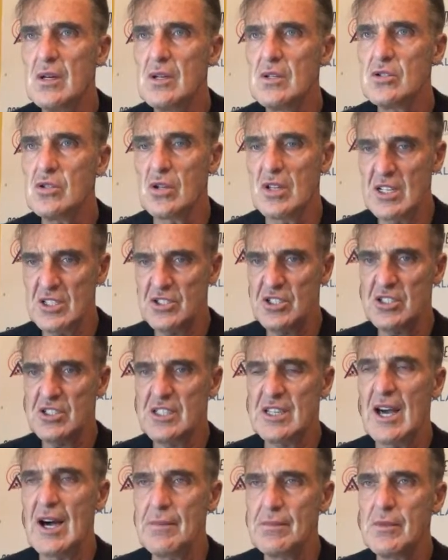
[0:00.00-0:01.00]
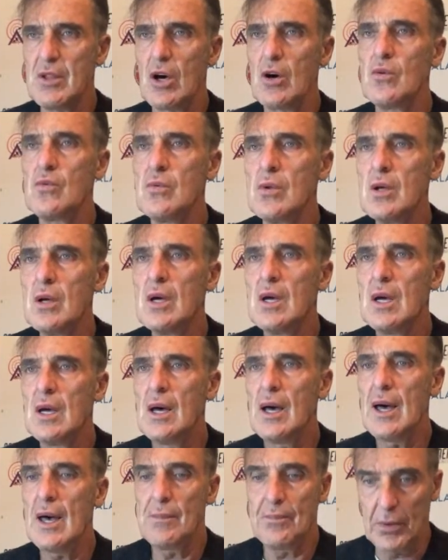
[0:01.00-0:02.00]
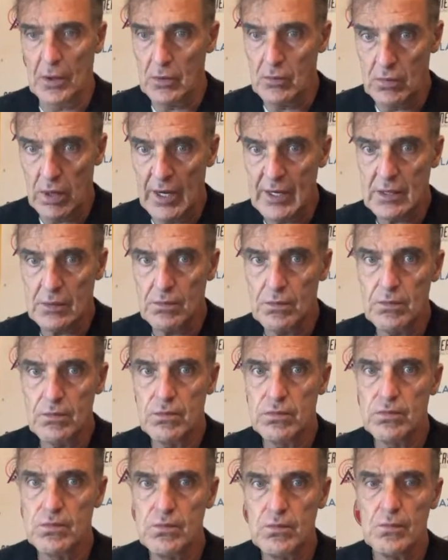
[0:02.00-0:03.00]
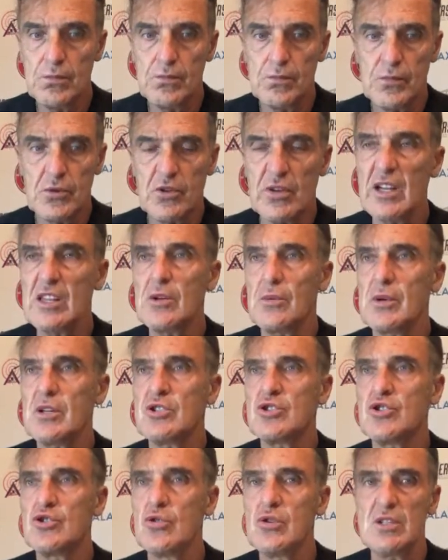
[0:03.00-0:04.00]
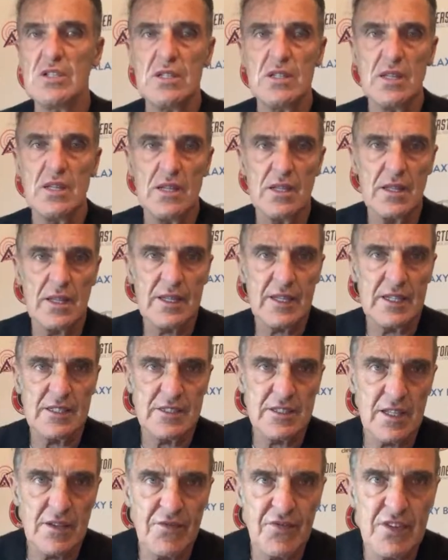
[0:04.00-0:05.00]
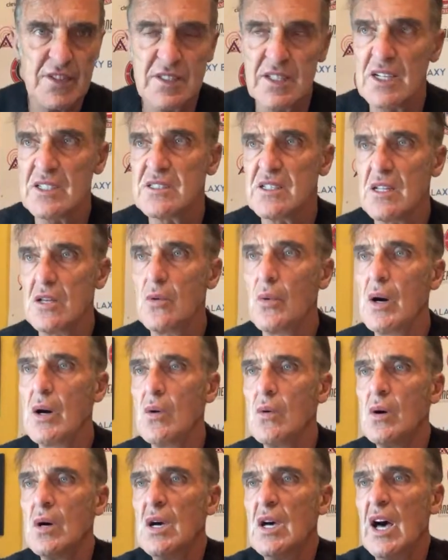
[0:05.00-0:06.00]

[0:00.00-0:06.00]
So let's just calm down. But hey, credit where it's due. The kids did fantastically well.